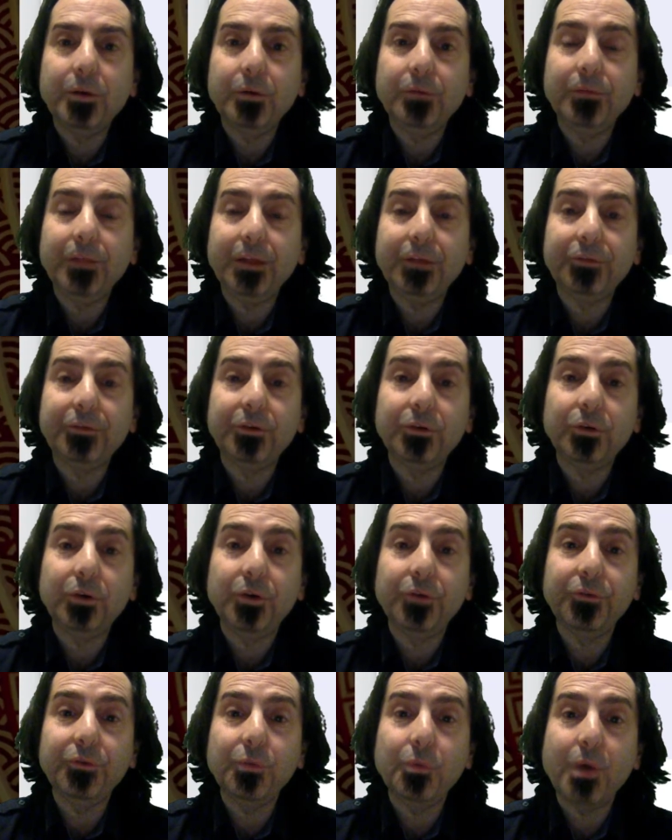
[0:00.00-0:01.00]
reflection
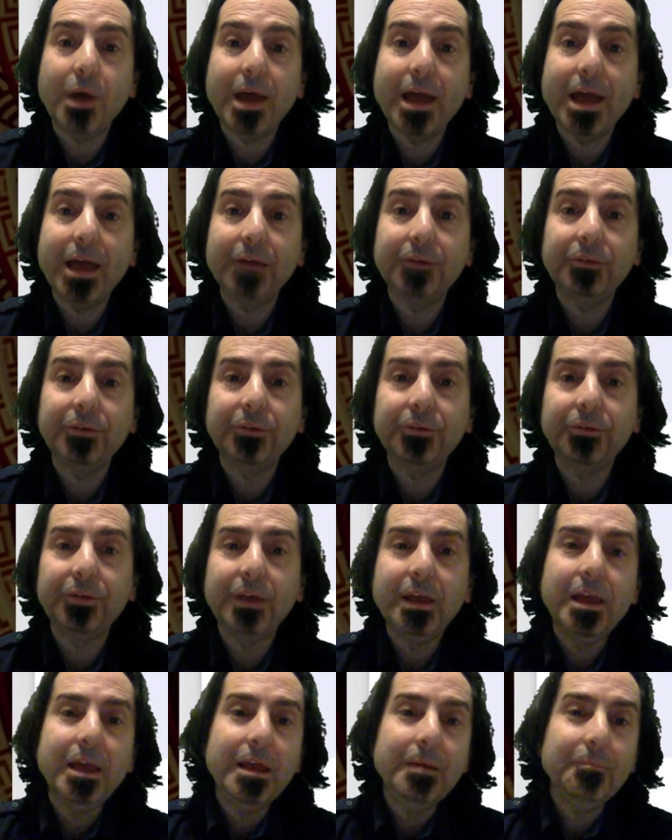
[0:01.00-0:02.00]
across the y-axis,
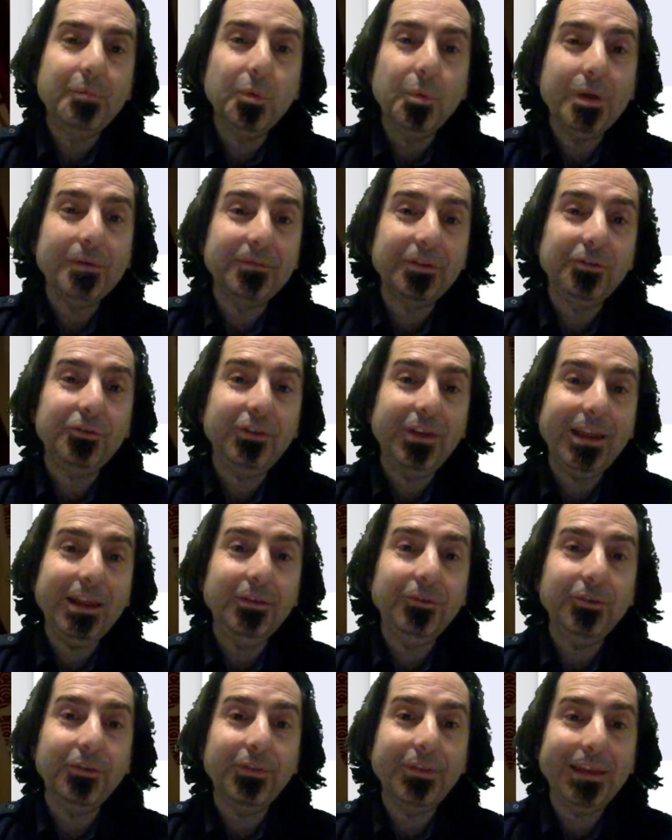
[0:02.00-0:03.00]
but we have to
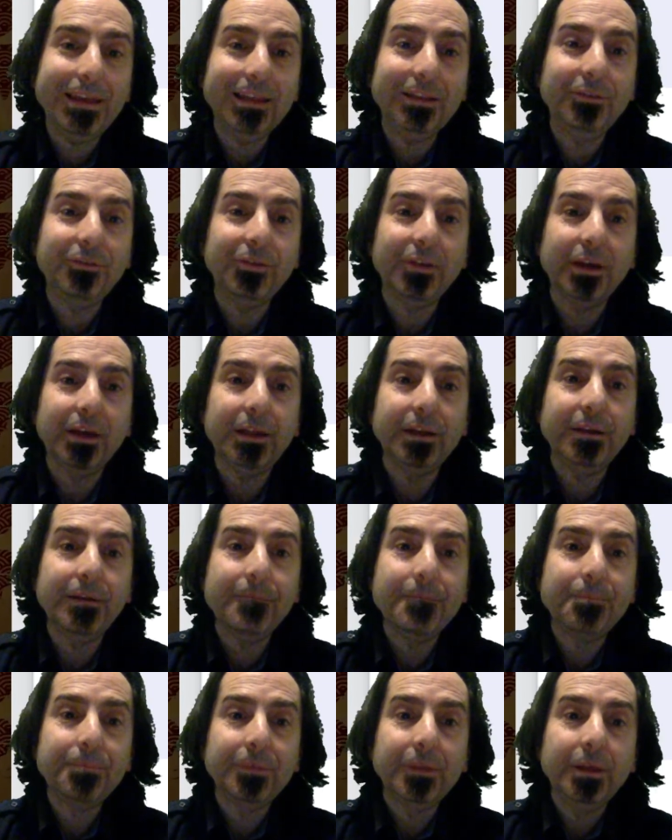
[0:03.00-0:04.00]
change on the inside.
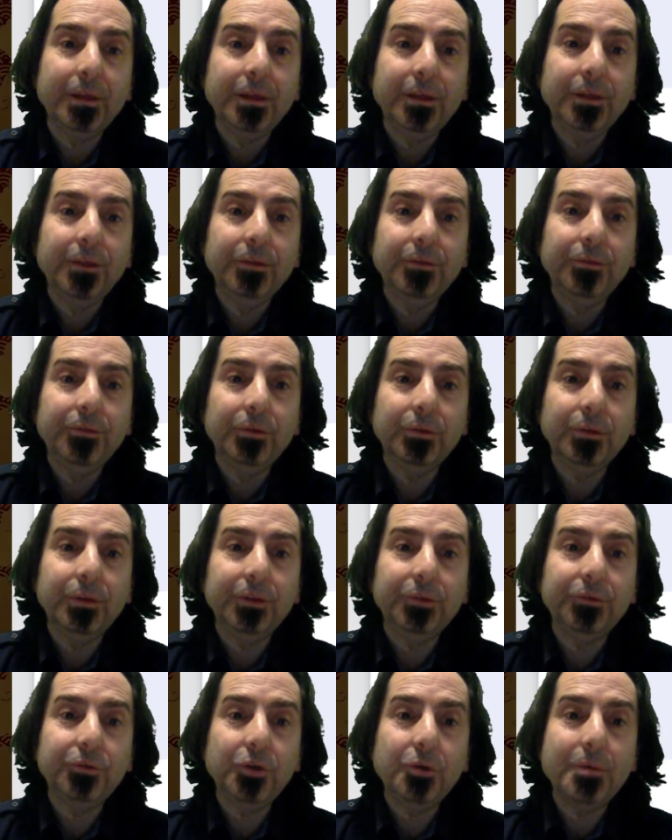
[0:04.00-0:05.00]
So
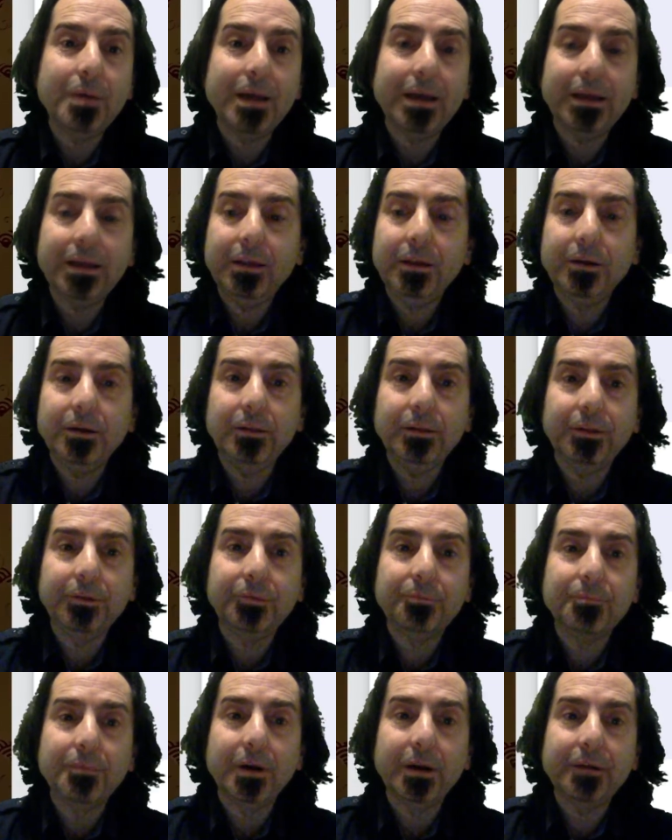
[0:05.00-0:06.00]
let's go back here.
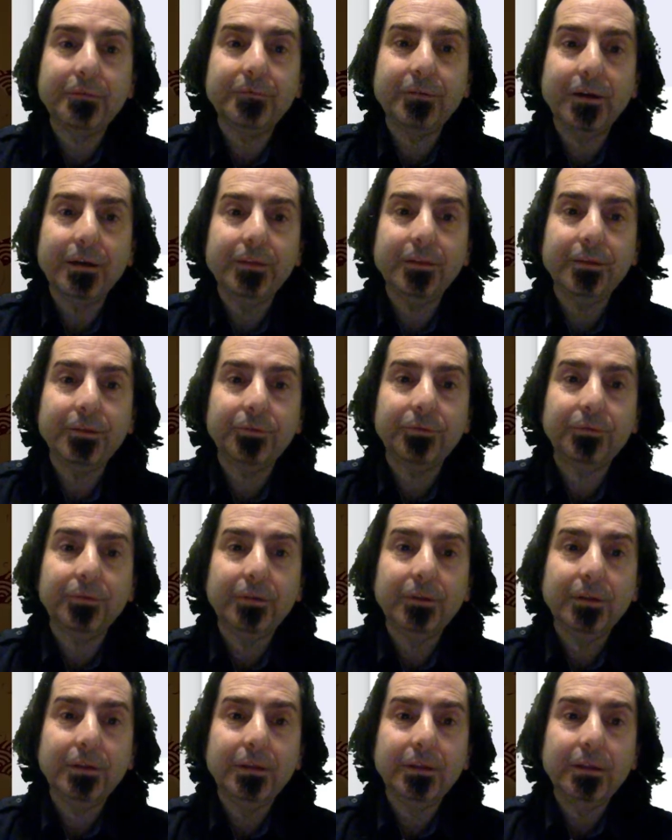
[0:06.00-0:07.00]
Let's modify this,
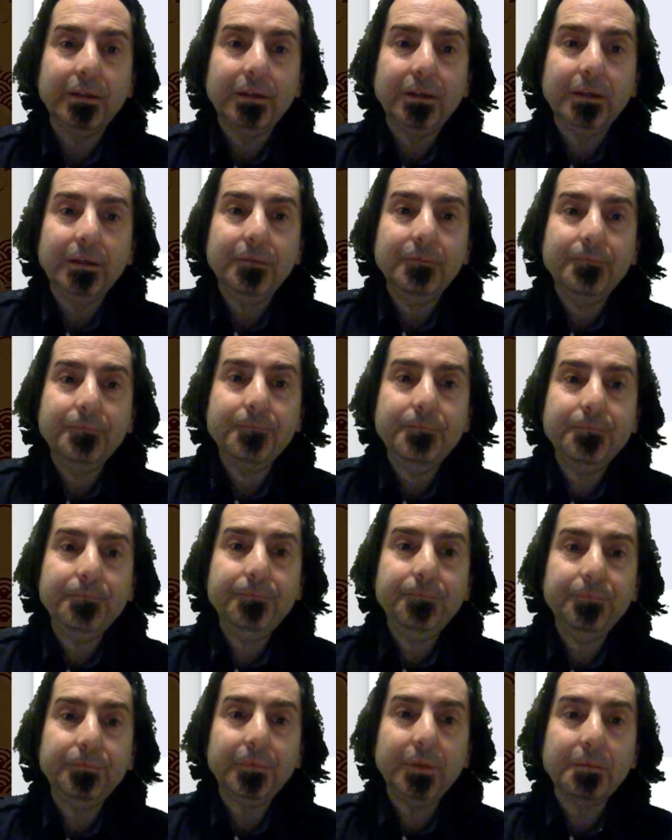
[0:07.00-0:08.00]

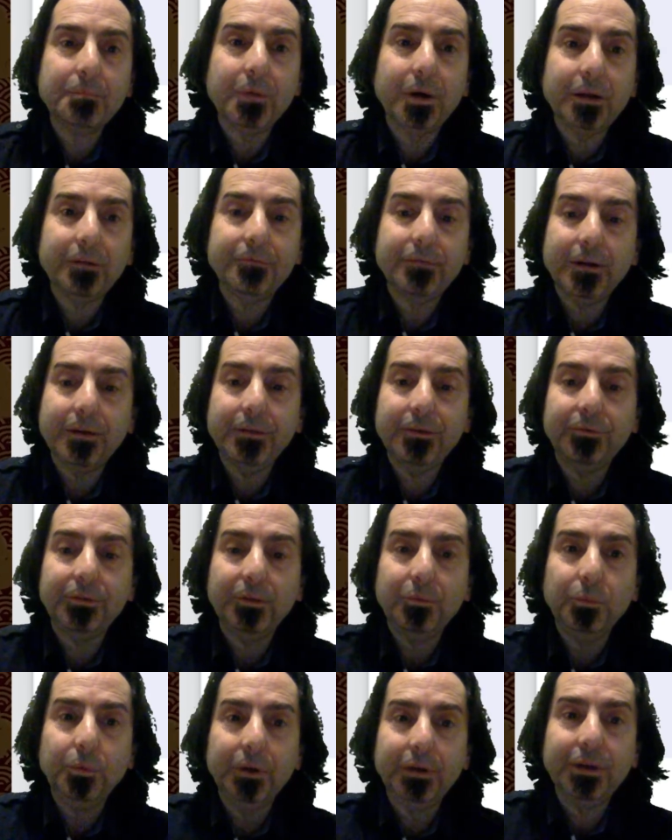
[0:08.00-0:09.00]

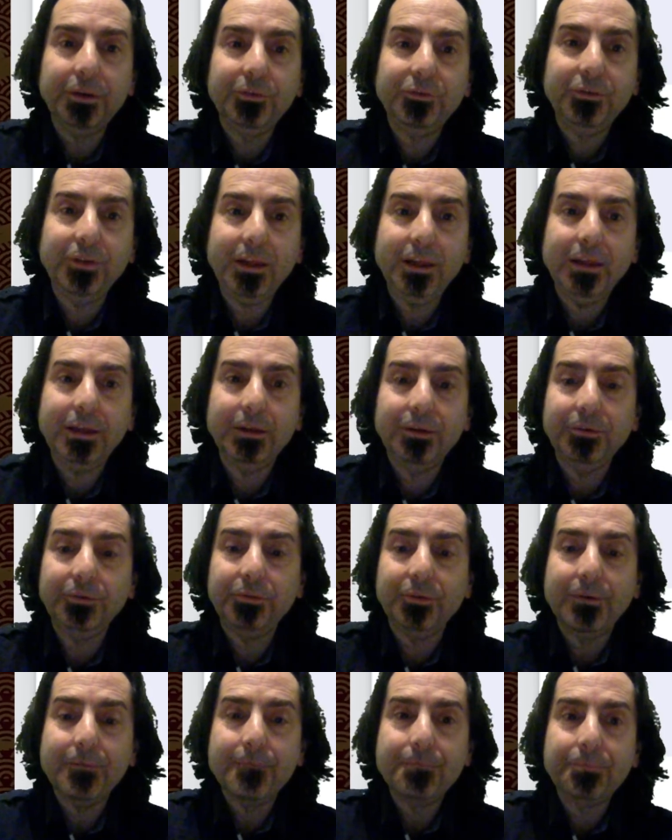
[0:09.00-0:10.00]
and we're going to
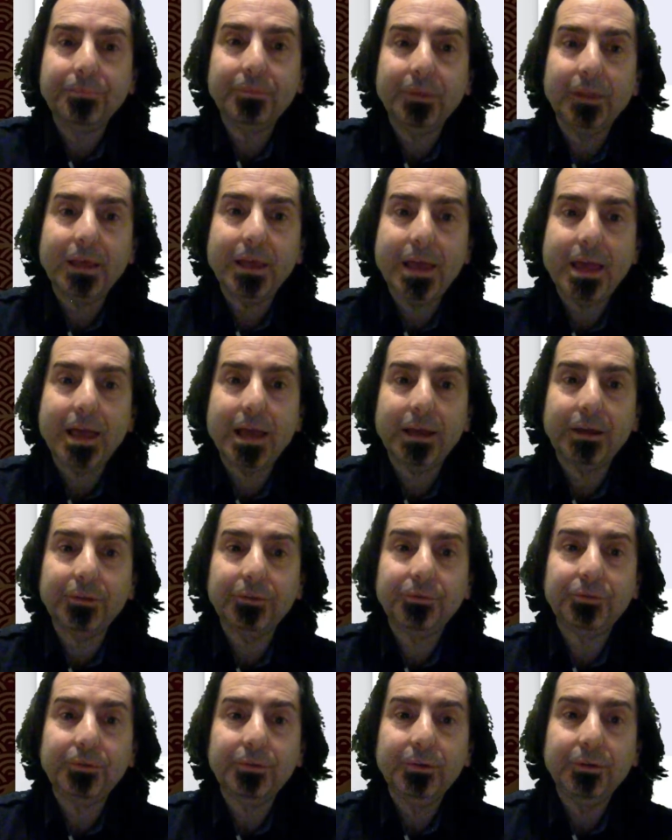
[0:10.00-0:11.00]
change
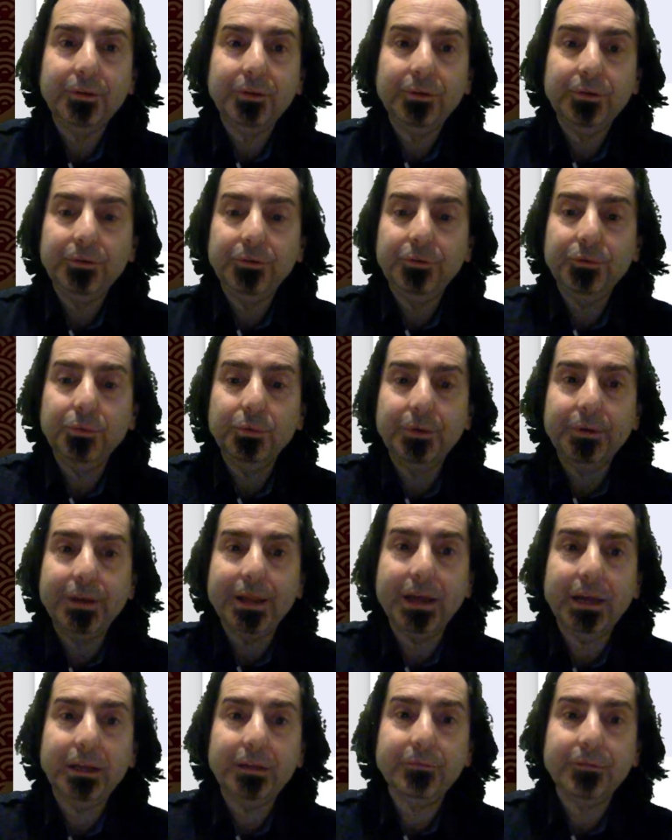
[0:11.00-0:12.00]
x to a
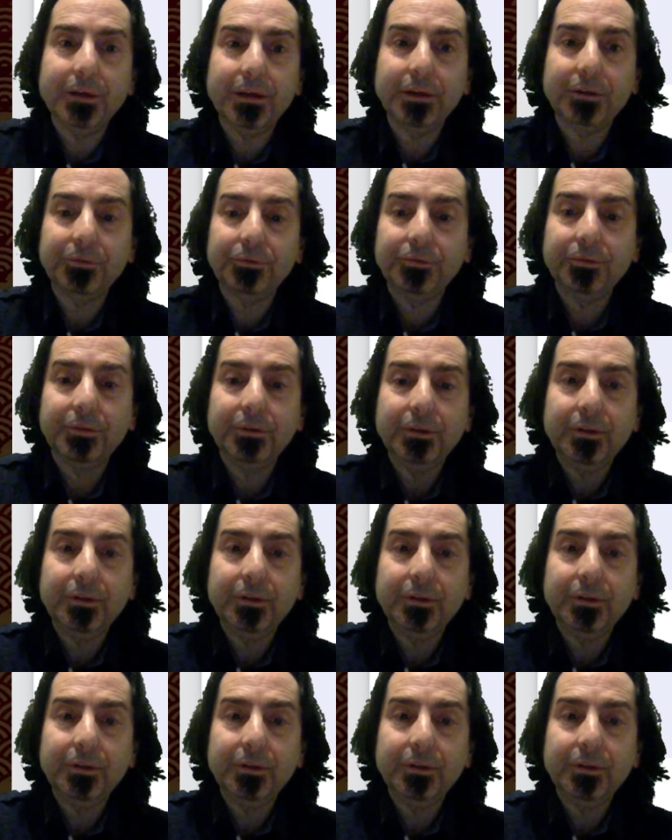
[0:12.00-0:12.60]
negative x.